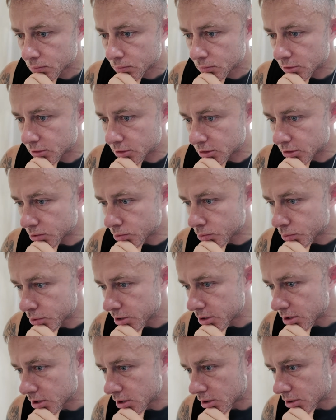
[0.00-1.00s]
Let's see,
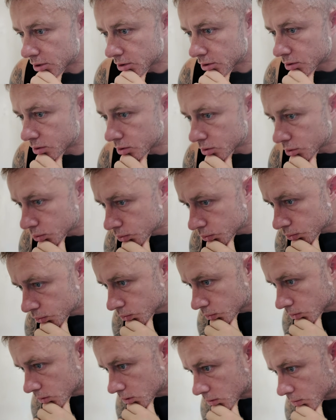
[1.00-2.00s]
3,
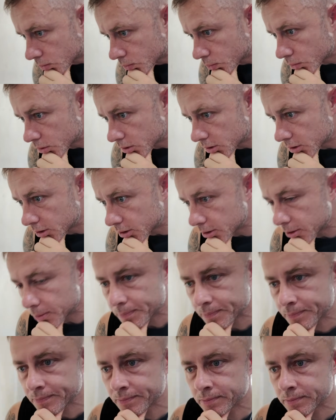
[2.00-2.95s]
2, 1.